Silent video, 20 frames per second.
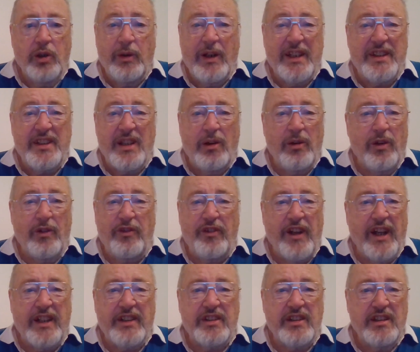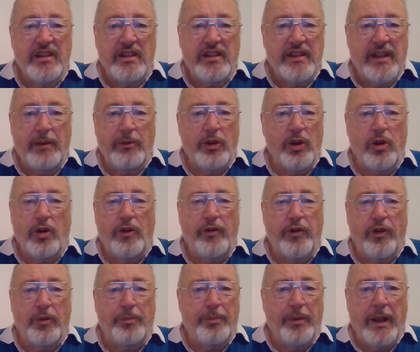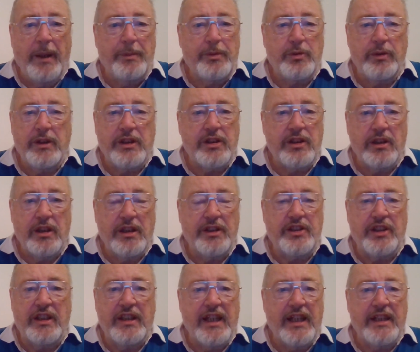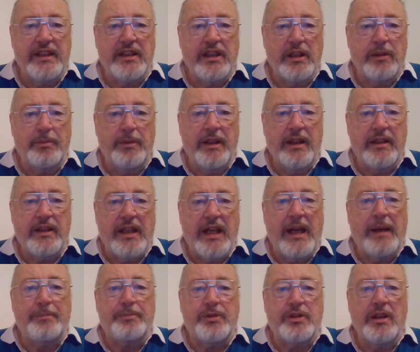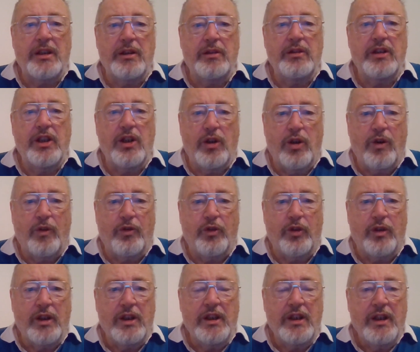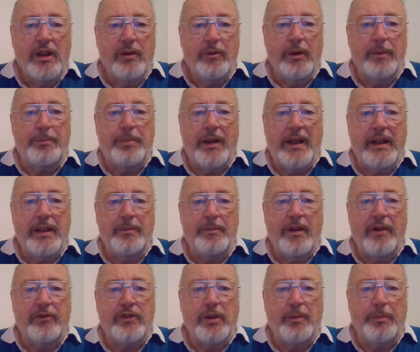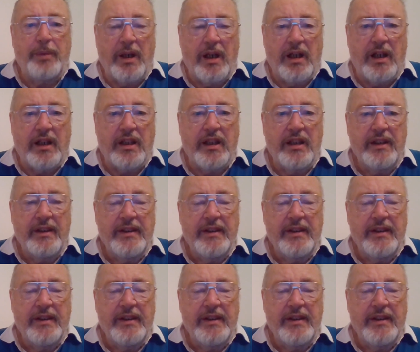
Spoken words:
who had no effect. They were awful, Ipswich, until the 80th minute. Absolutely awful. We played them off the park.